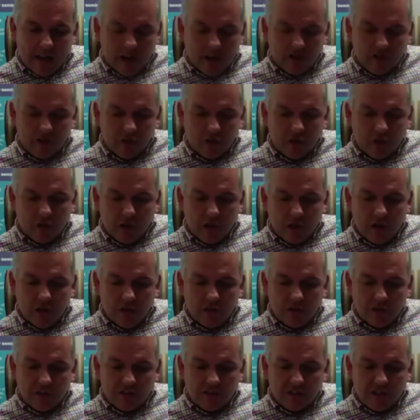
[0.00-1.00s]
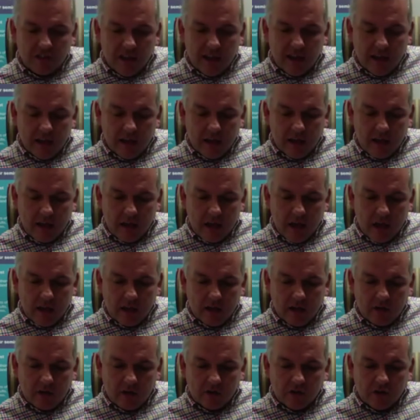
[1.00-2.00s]
so just, you
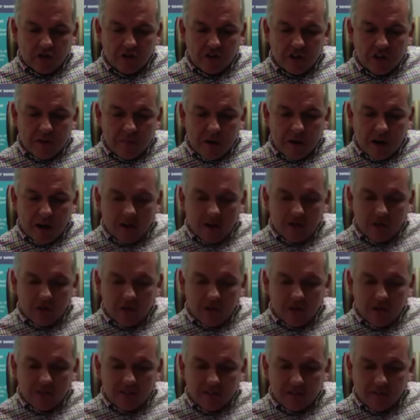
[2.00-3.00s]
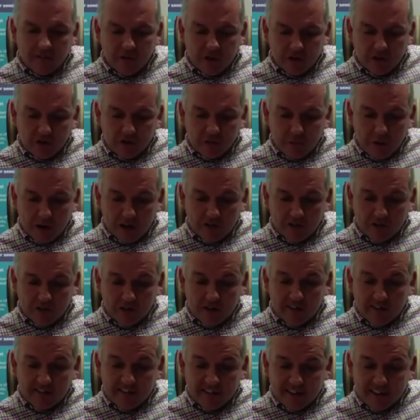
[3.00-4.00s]
know, the 3 modules, first module,
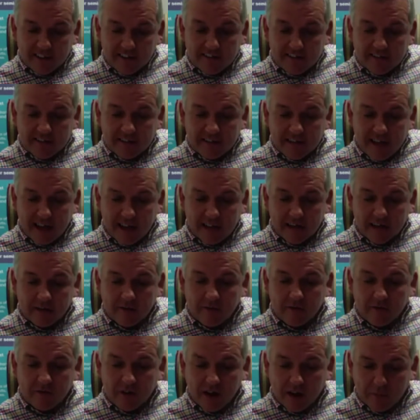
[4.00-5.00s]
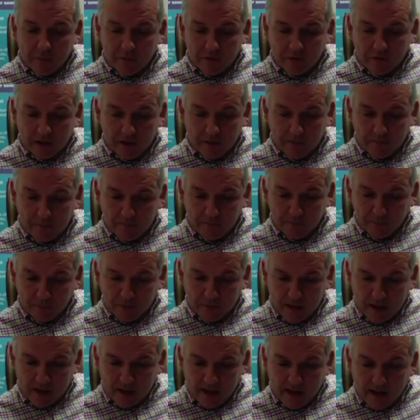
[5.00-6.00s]
6th to 10th of February,
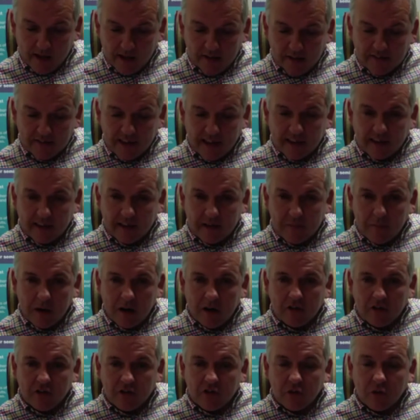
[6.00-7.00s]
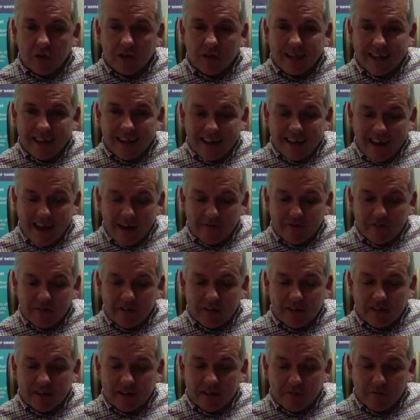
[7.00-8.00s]
second module, the 11th
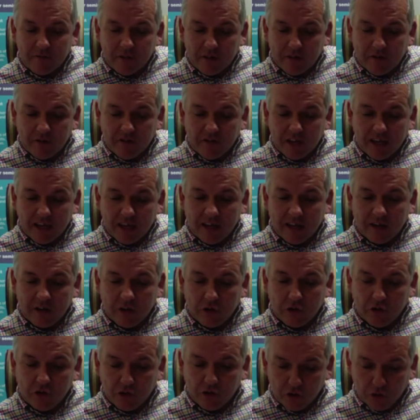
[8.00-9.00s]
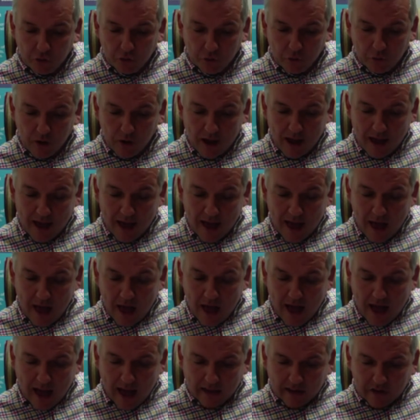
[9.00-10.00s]
to the 15th of June,
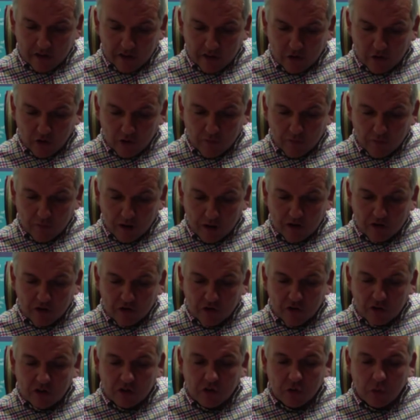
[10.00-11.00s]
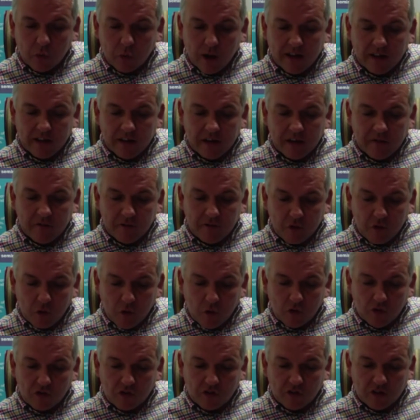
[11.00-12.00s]
and the third module, the
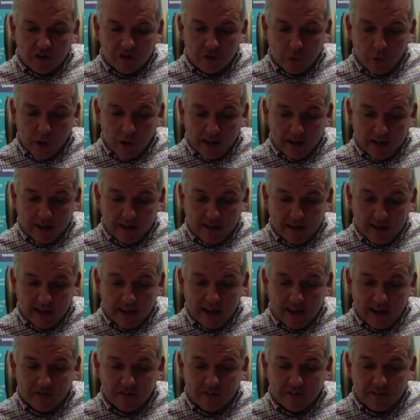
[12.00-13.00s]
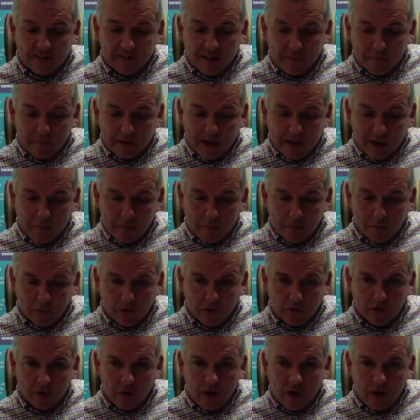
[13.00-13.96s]
24th to the 28th of September.